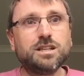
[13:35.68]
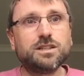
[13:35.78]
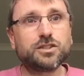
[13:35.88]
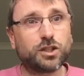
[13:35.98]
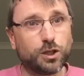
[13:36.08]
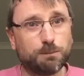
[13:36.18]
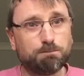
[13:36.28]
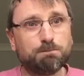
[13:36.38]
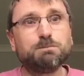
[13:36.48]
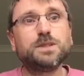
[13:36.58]
Shalom.
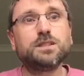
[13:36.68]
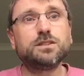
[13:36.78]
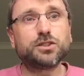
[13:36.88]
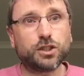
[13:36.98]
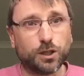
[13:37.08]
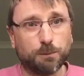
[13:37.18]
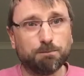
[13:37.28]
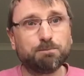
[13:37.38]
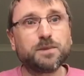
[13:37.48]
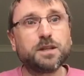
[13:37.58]
Shalom.
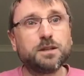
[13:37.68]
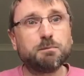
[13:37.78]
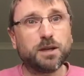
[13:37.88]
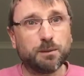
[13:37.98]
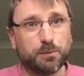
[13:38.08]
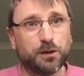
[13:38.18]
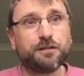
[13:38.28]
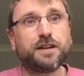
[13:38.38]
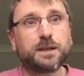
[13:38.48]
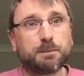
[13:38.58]
May the
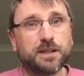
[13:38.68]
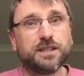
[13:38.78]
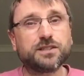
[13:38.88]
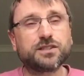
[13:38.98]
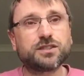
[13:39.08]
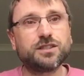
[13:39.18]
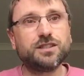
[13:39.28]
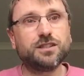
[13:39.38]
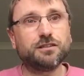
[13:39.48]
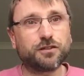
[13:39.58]
perfect peace
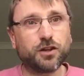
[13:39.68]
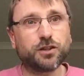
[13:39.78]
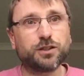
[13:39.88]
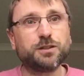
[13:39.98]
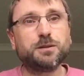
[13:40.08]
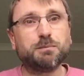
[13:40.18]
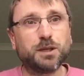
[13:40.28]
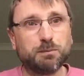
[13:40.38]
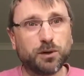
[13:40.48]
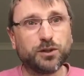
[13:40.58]
of God be
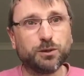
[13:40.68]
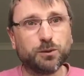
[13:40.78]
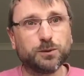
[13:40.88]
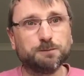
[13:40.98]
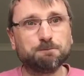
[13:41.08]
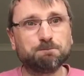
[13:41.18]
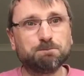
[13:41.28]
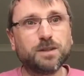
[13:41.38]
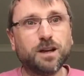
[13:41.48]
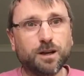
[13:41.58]
upon you all.
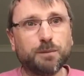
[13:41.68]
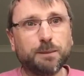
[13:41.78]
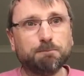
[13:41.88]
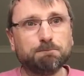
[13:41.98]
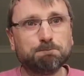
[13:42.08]
Amen.